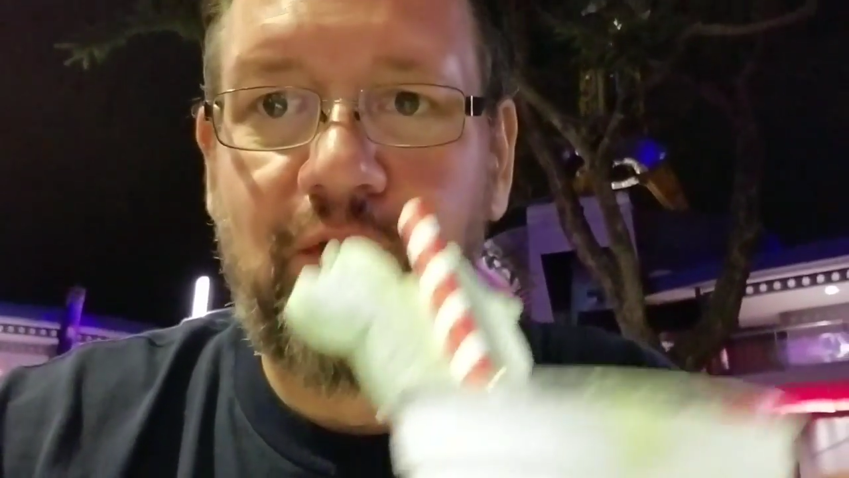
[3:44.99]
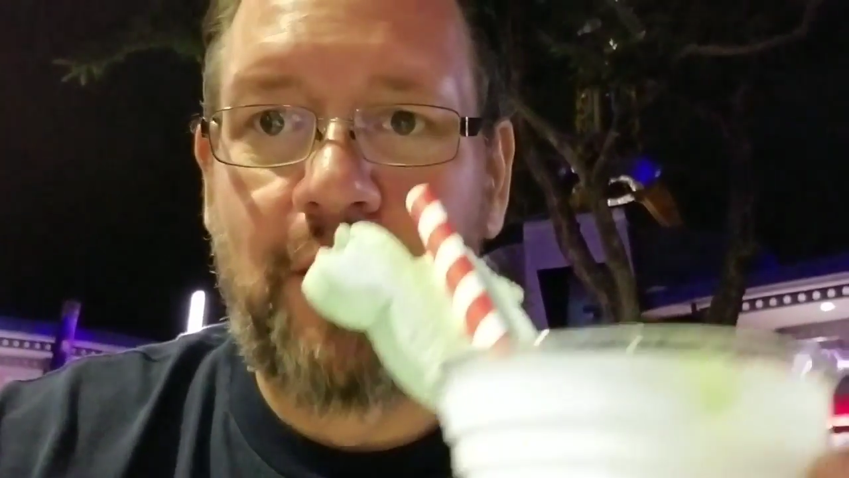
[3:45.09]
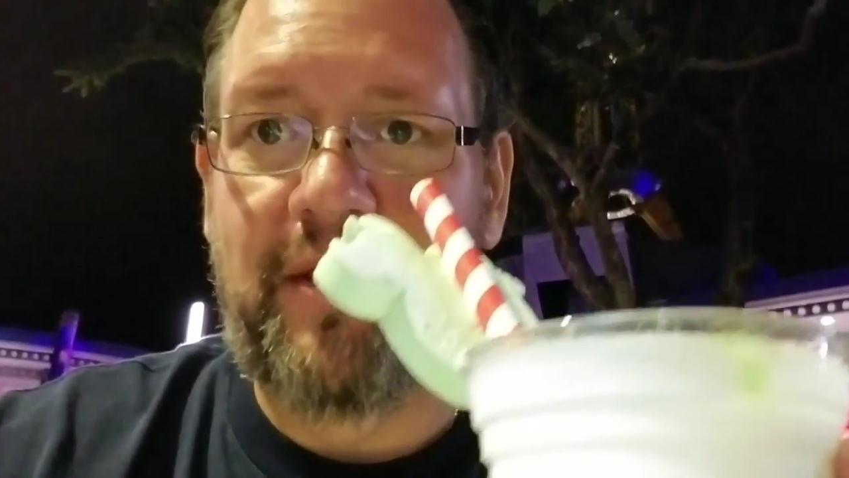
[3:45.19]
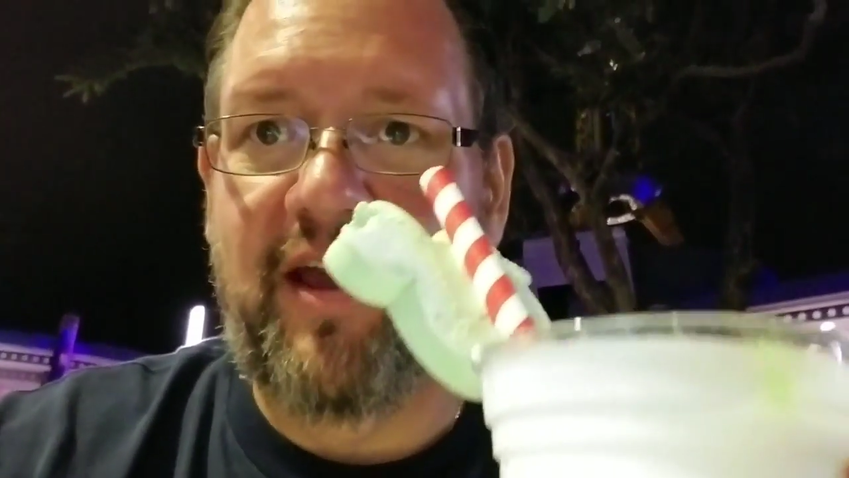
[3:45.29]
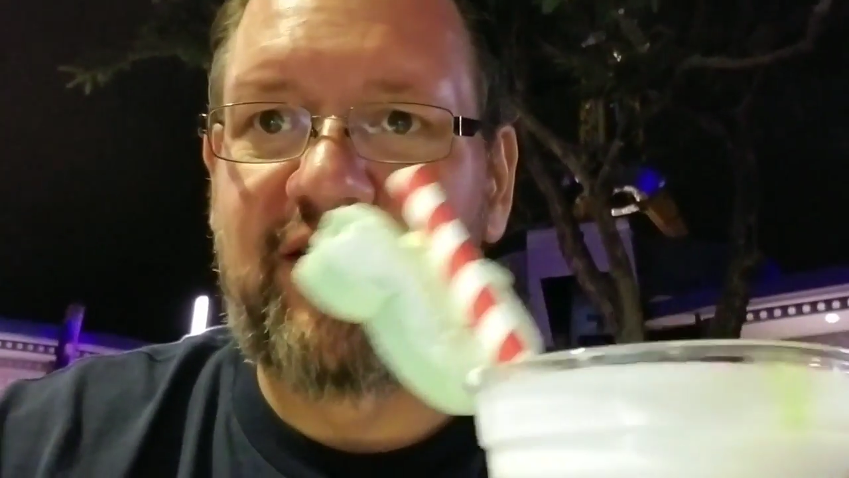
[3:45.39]

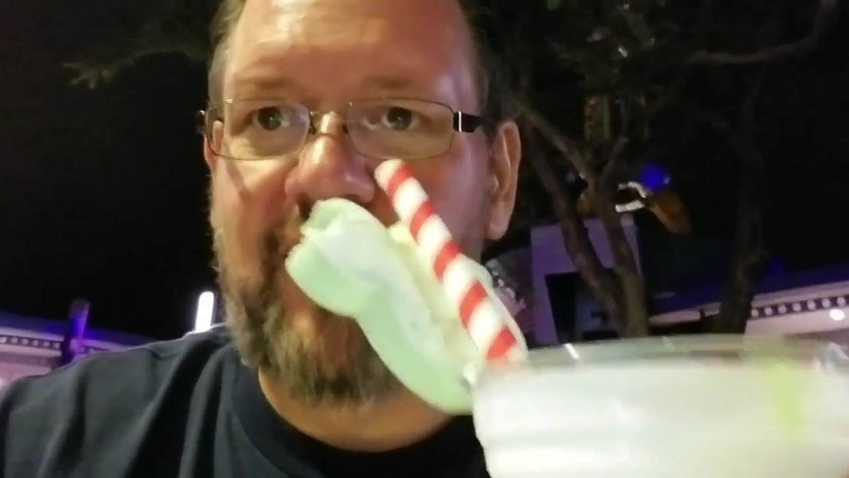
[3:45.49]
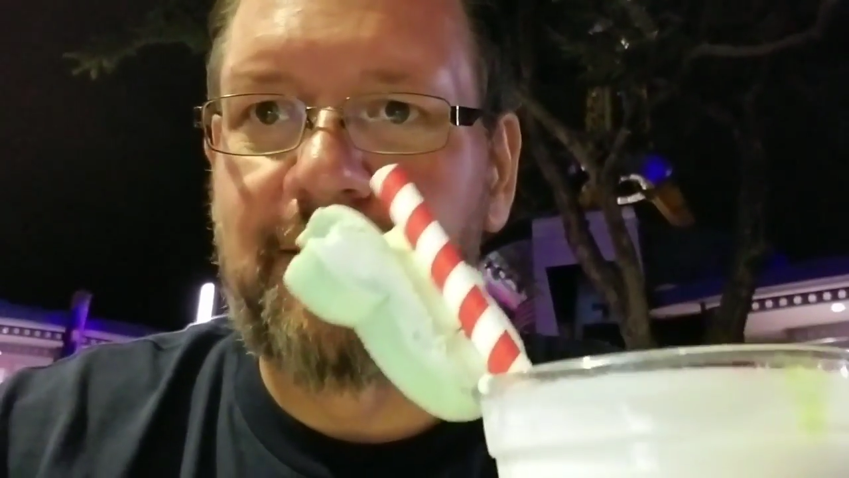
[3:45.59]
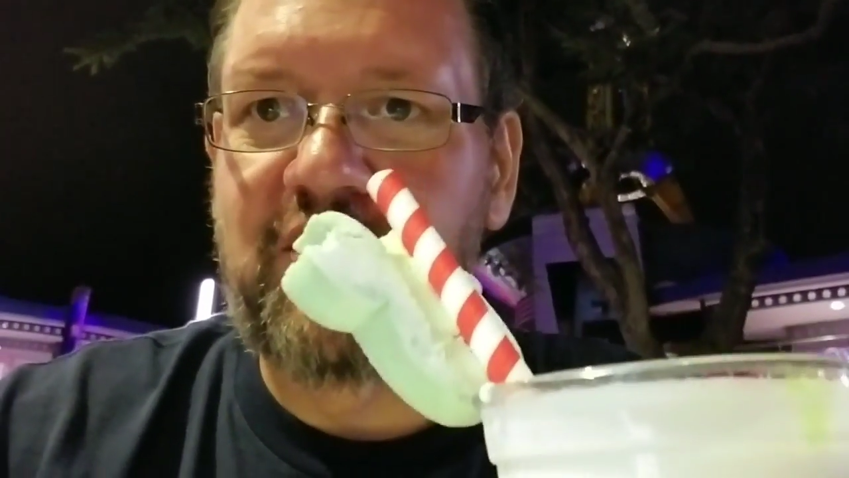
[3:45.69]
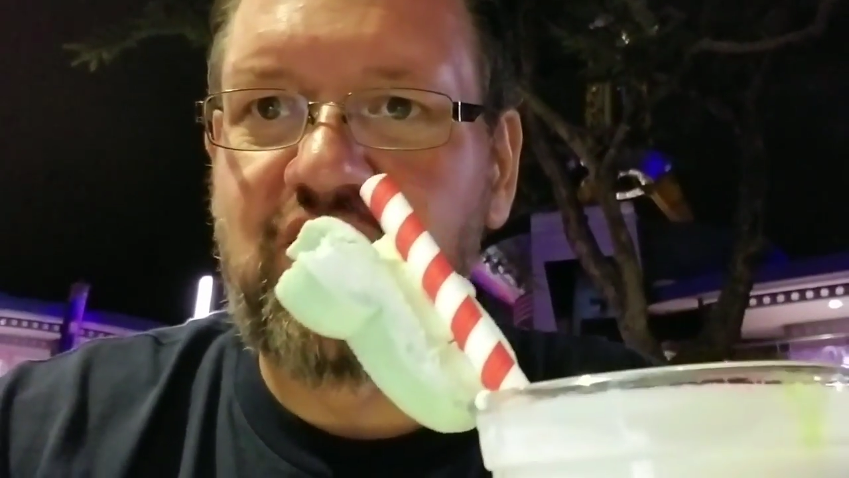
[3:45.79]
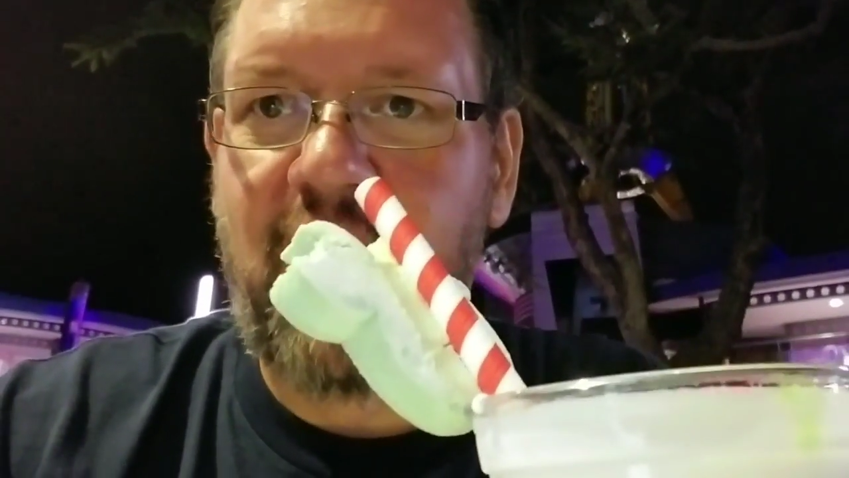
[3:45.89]
Hope you guys
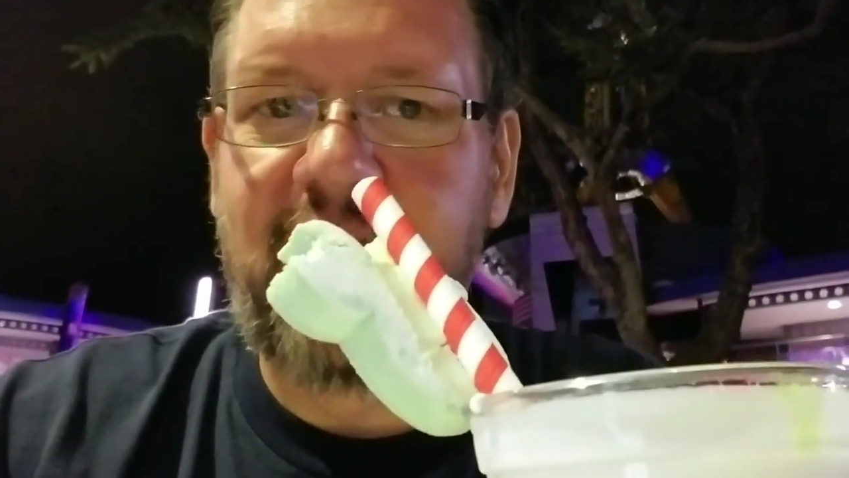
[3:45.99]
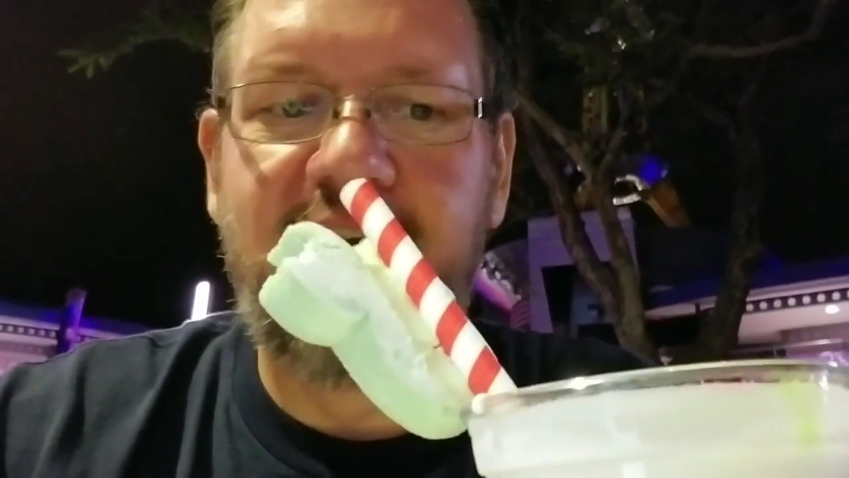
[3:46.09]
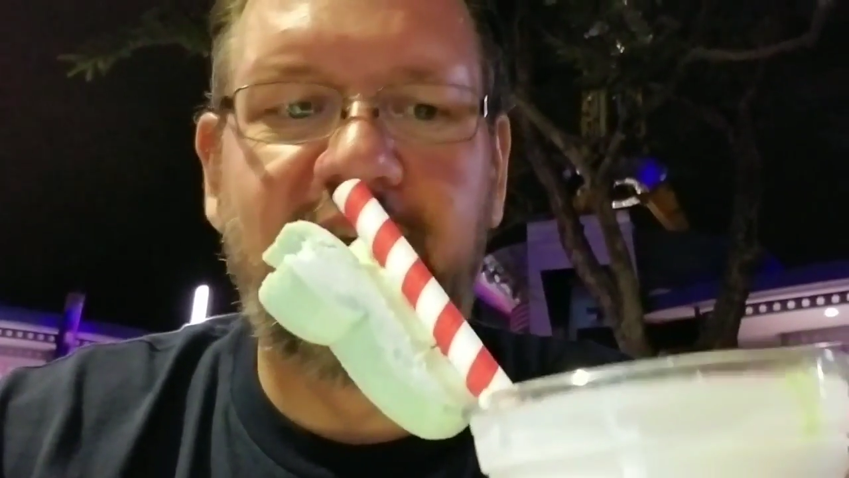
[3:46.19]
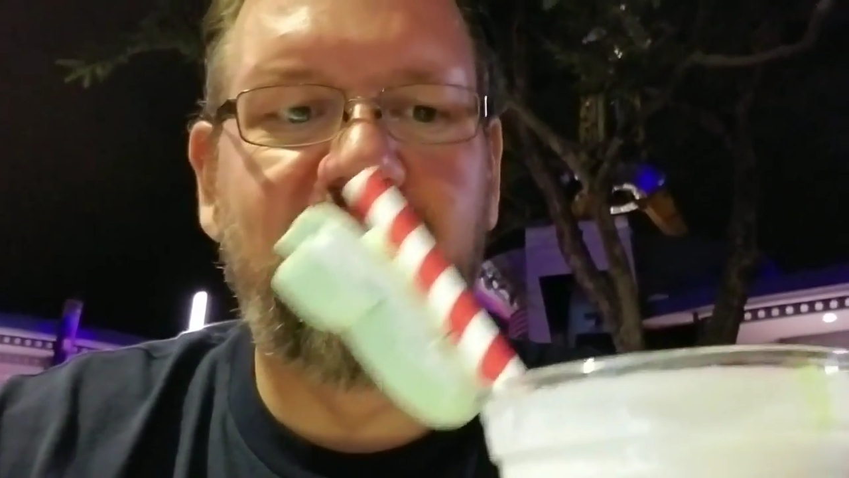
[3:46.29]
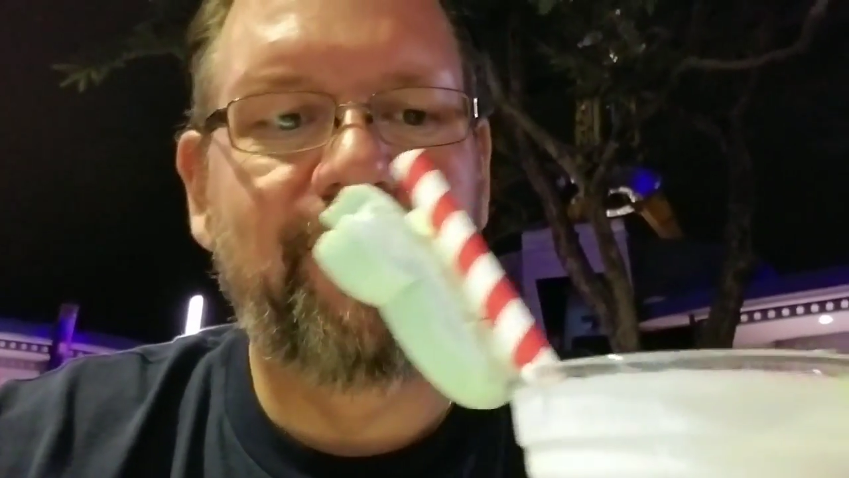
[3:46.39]
come to try
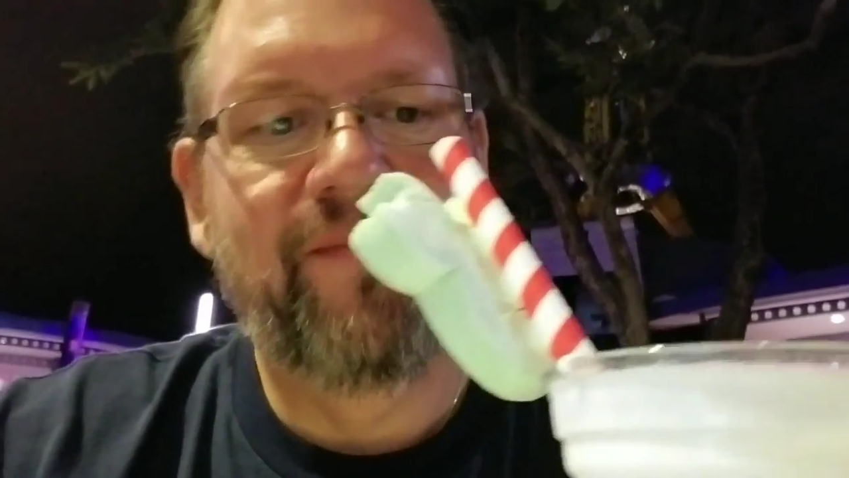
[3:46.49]
this.